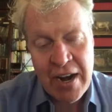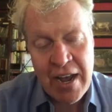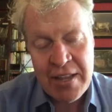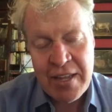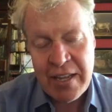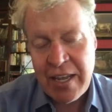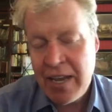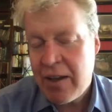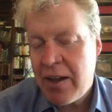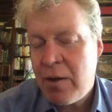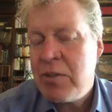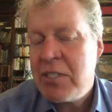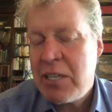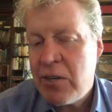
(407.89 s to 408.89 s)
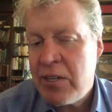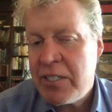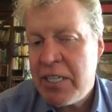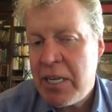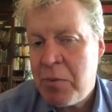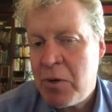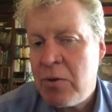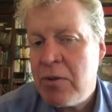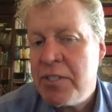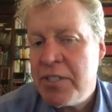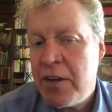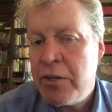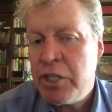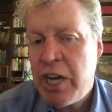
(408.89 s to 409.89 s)
I think it was loyalty, but
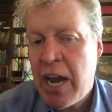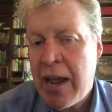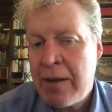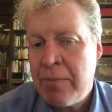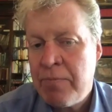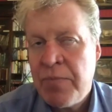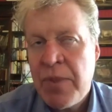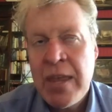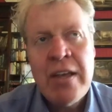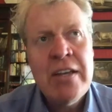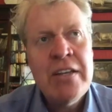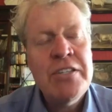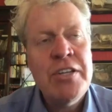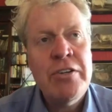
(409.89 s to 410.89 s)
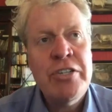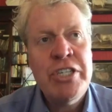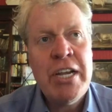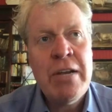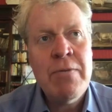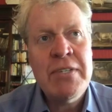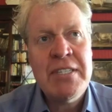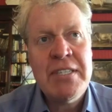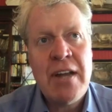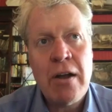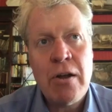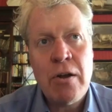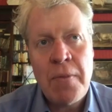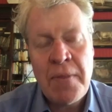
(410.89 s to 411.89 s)
also shame. So she was
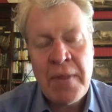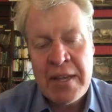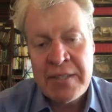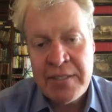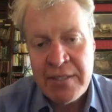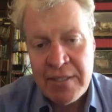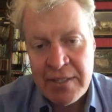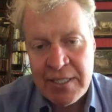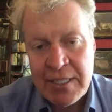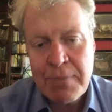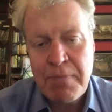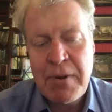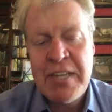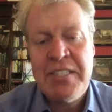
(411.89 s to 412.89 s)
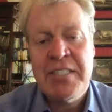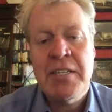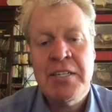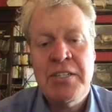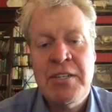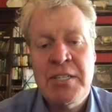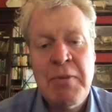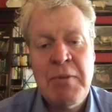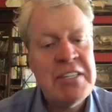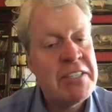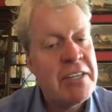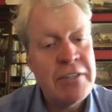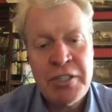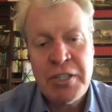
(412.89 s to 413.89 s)
stuck on this split
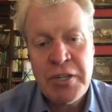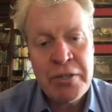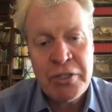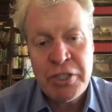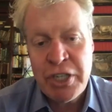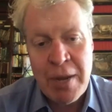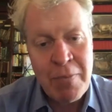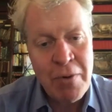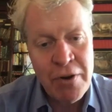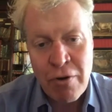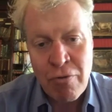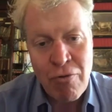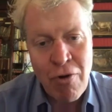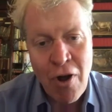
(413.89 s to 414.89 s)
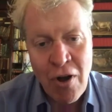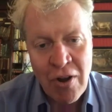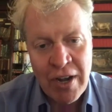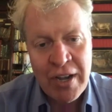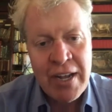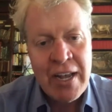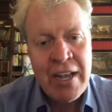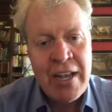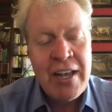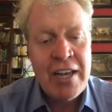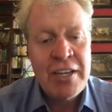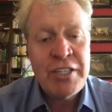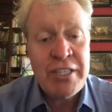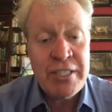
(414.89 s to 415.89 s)
in two ship on a rock,
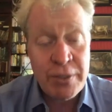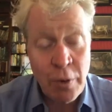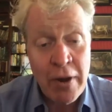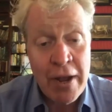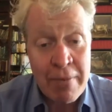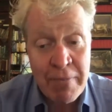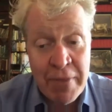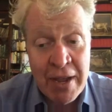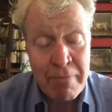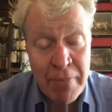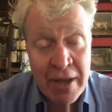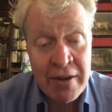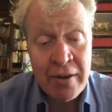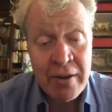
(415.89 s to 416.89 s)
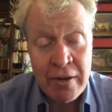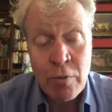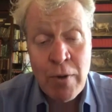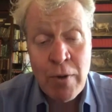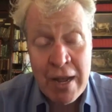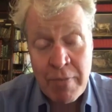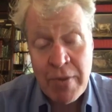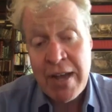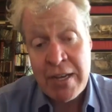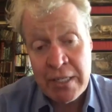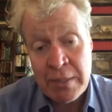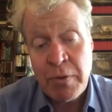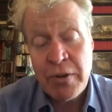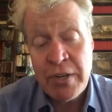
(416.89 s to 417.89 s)
and she saw him being bundled away by his
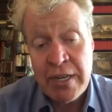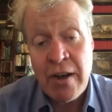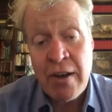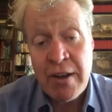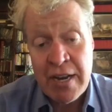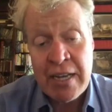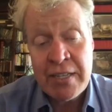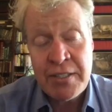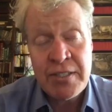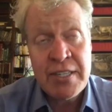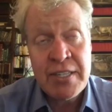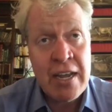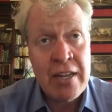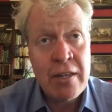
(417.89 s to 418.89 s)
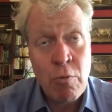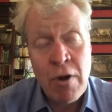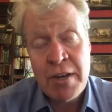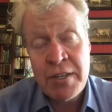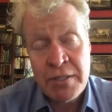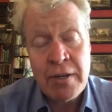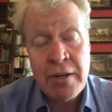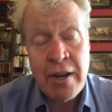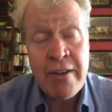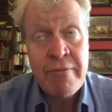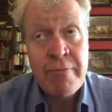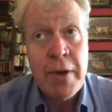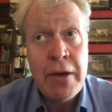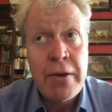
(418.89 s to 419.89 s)
bodyguard, as you say, in the one sort of
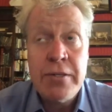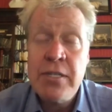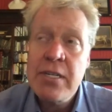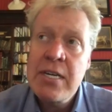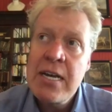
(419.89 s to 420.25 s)
lifeboat.